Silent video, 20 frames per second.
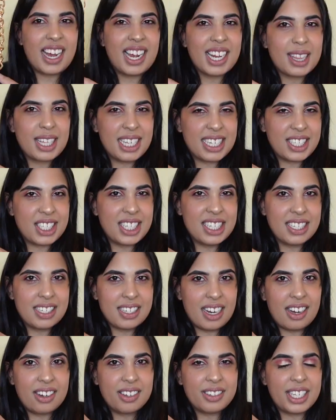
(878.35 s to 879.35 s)
I think she
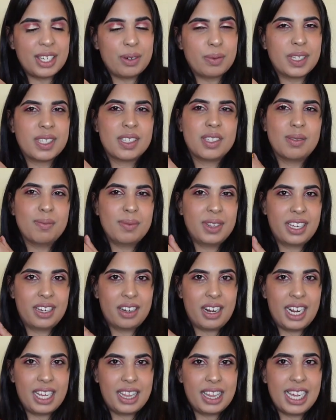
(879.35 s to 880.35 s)
styled it with
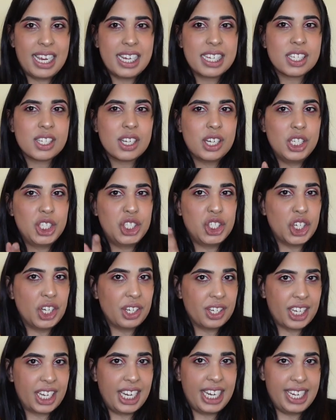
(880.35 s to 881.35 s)
something like this, a
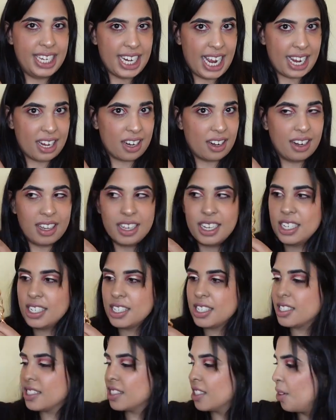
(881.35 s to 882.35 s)
chunky
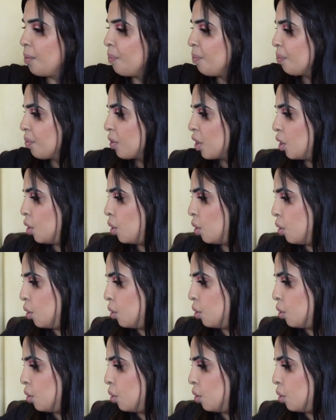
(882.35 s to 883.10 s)
necklace.